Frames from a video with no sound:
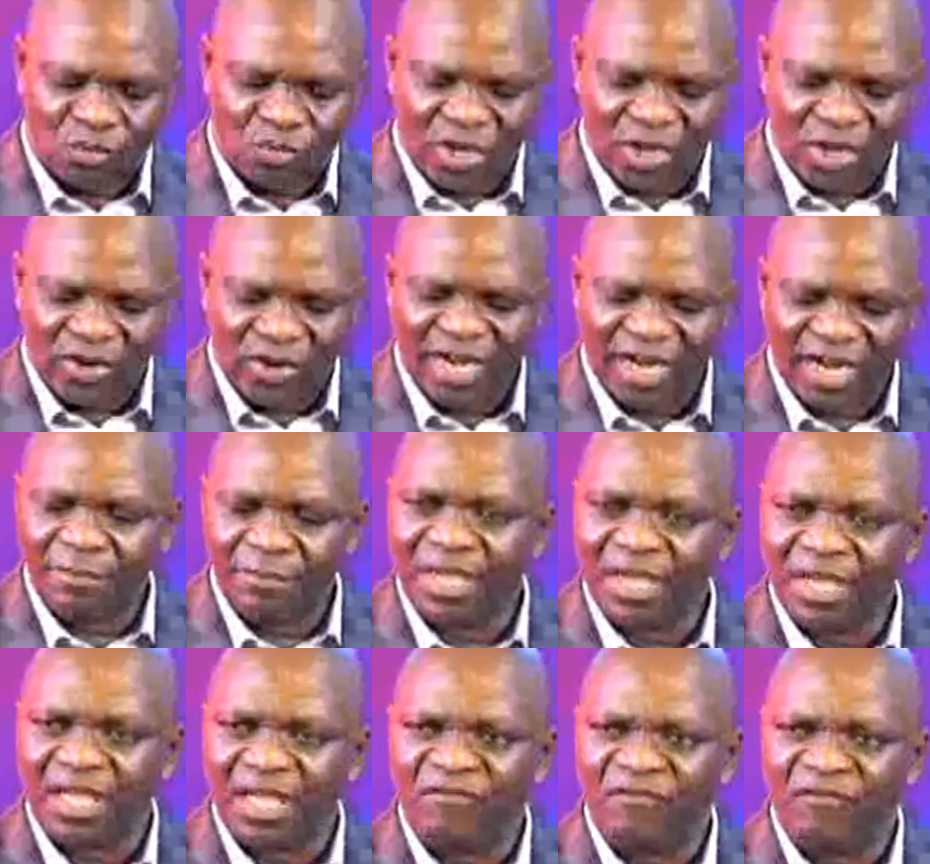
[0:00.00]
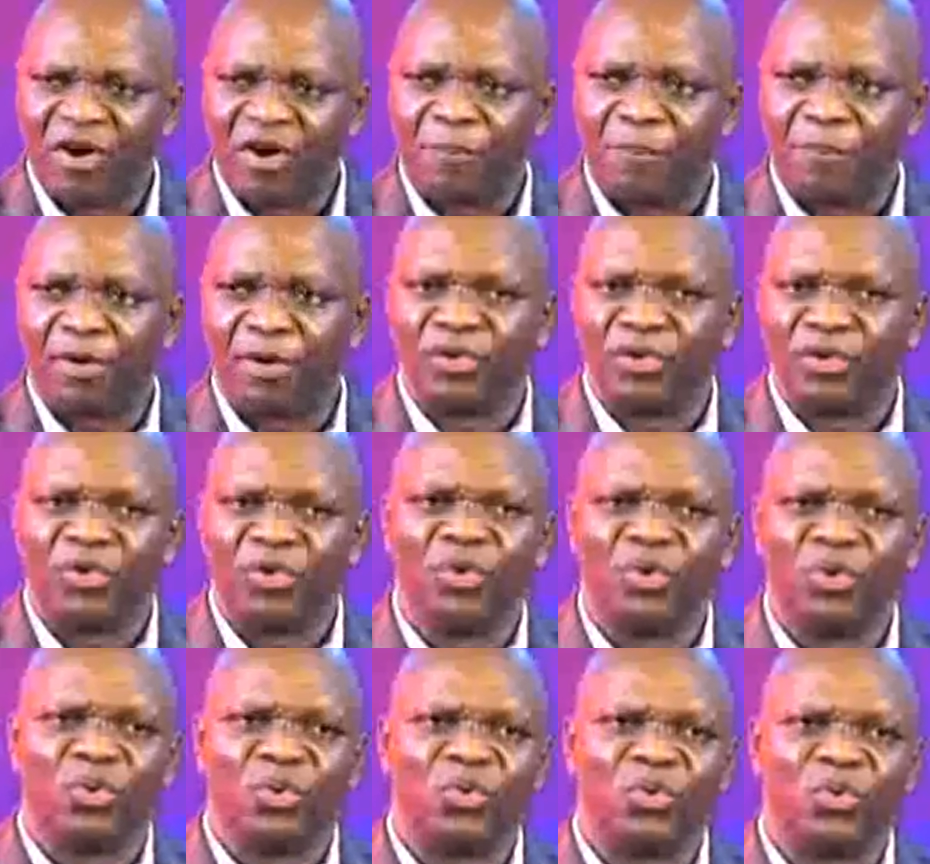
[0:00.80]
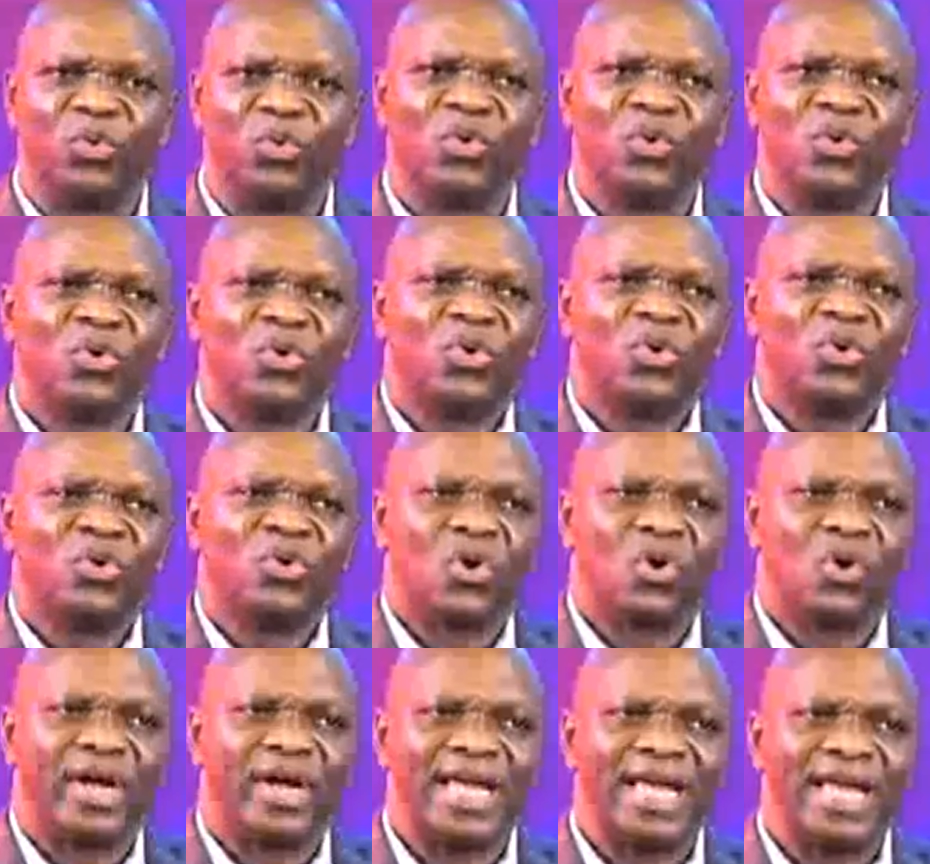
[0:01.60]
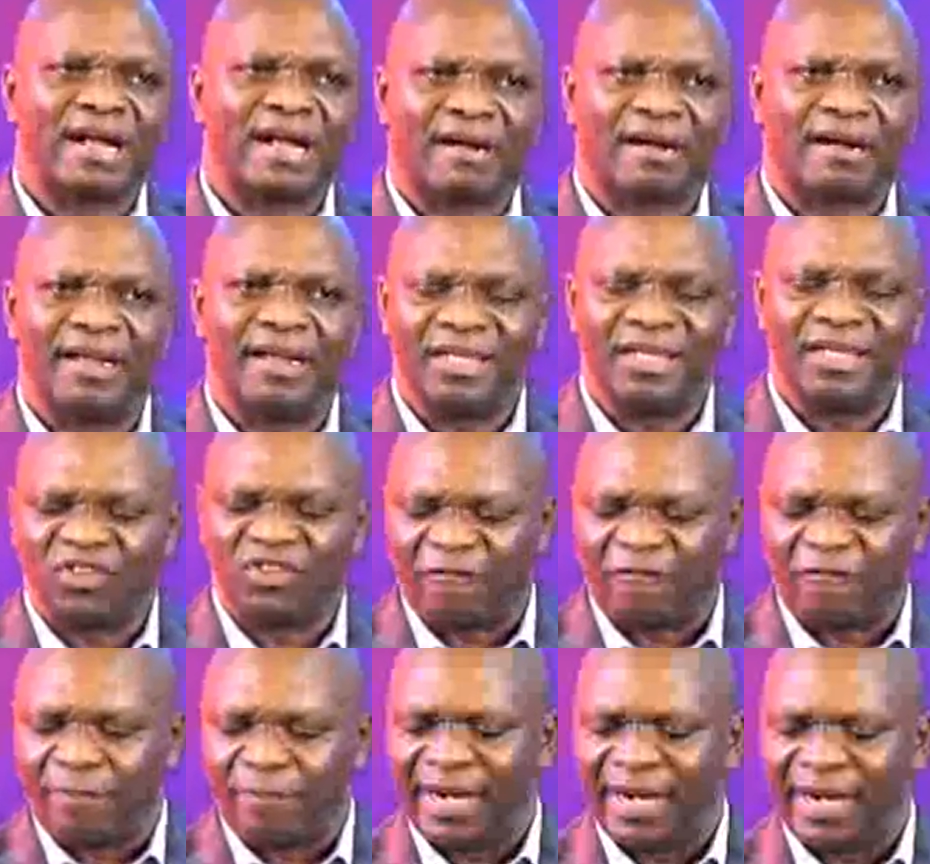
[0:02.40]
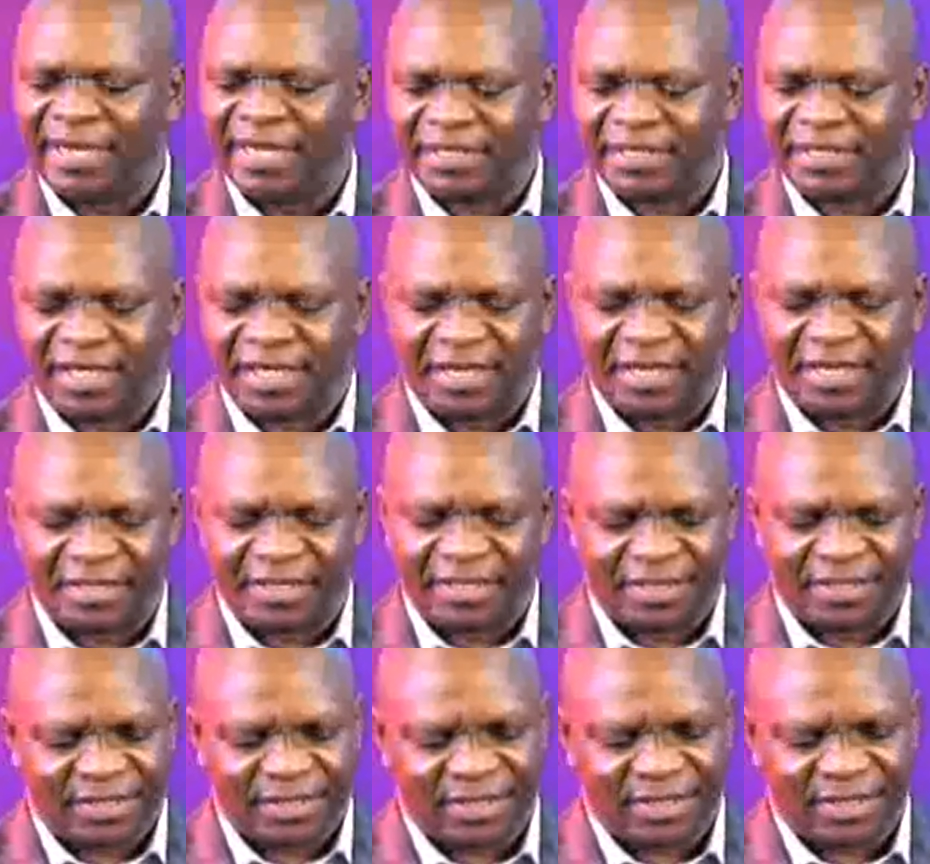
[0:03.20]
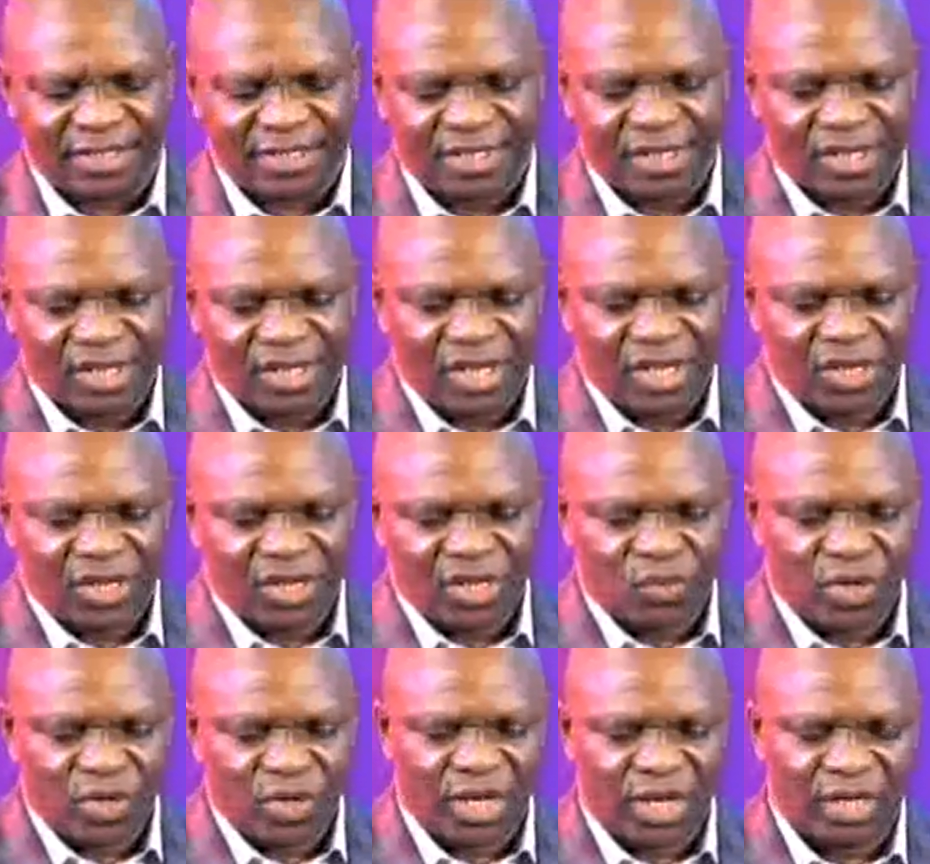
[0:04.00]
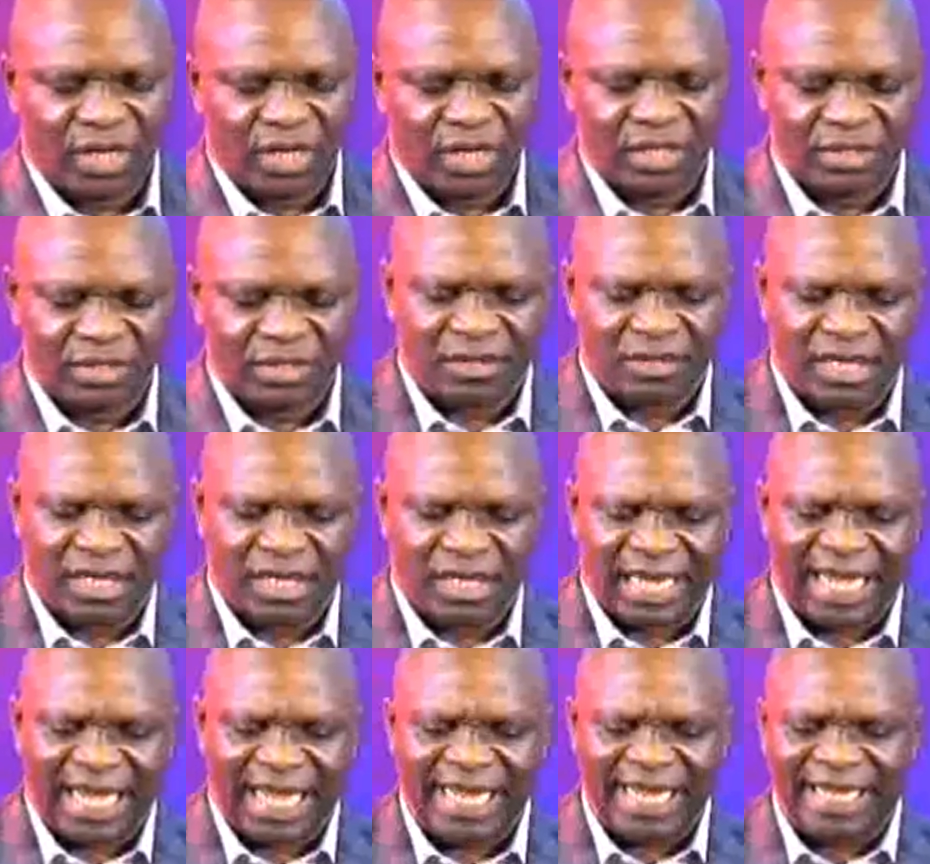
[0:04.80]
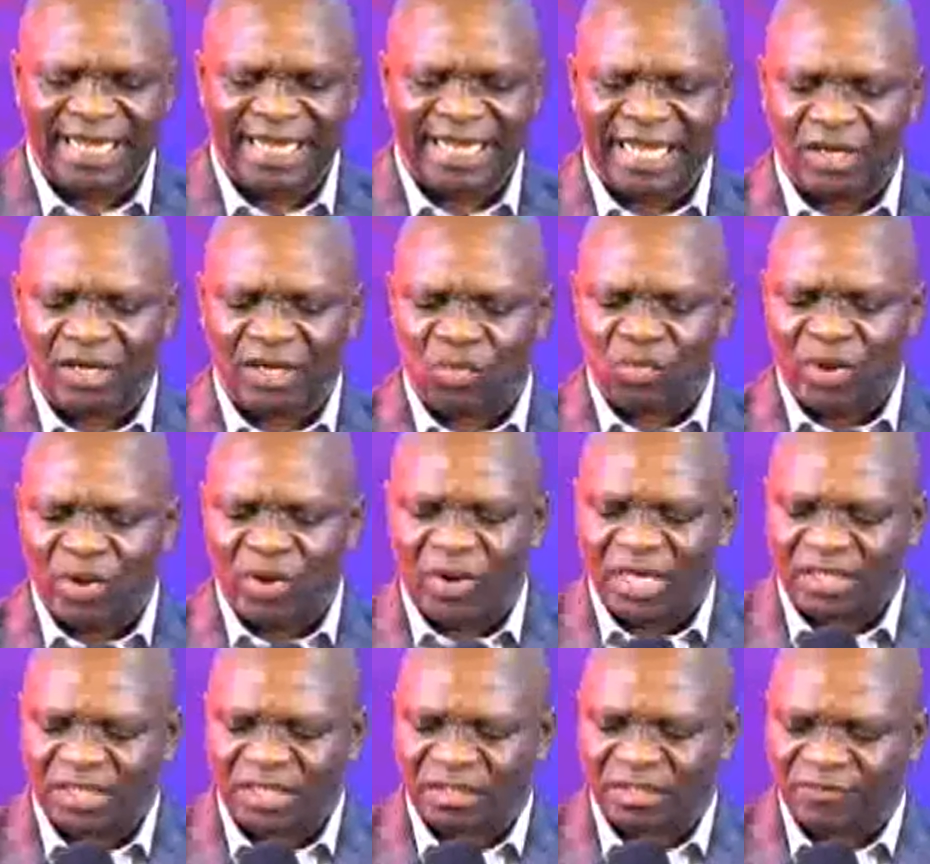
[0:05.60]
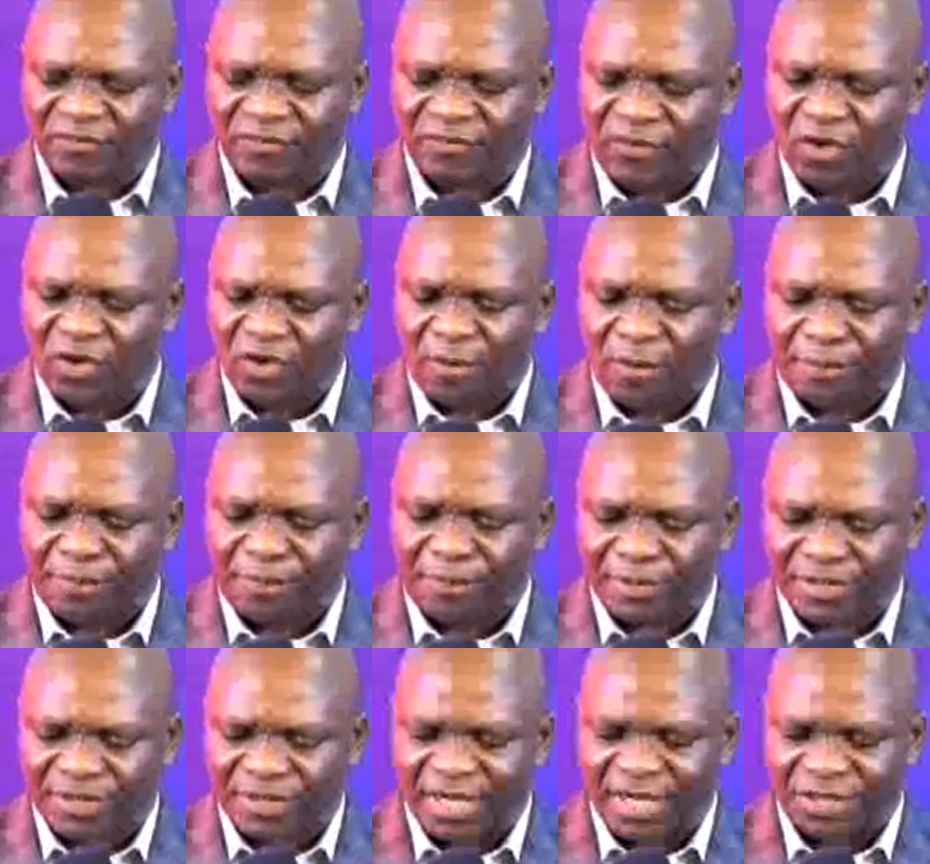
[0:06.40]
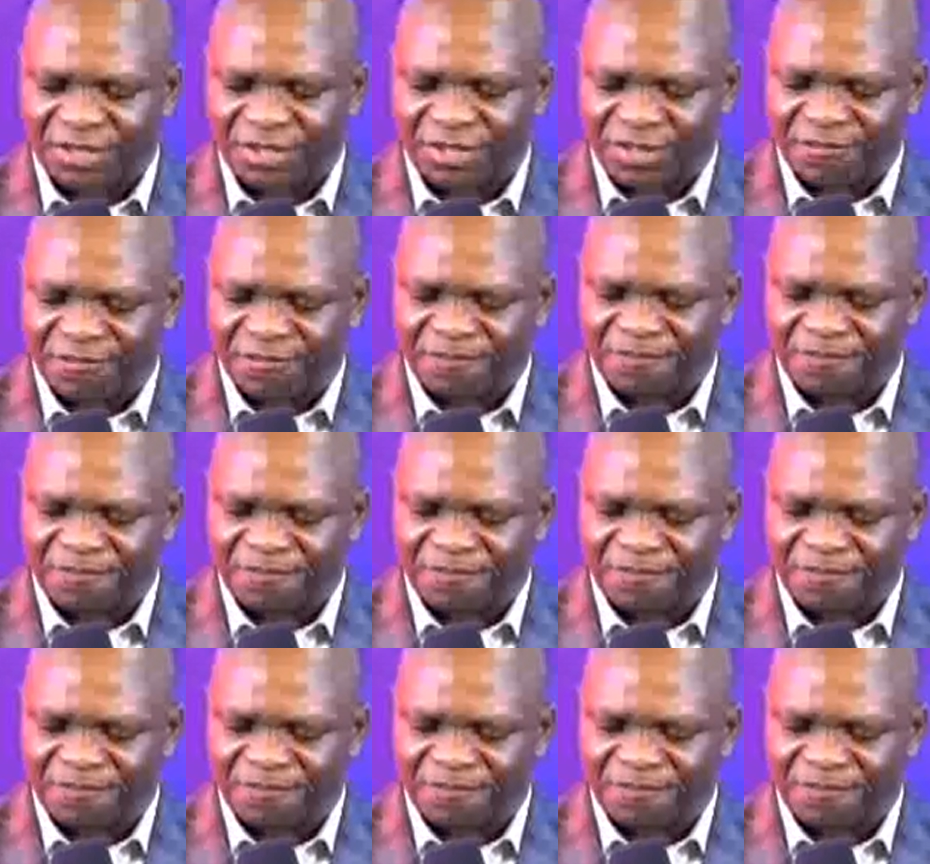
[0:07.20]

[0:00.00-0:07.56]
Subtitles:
enemy give up on you, your acreage of blessings will lie in wait for your possession.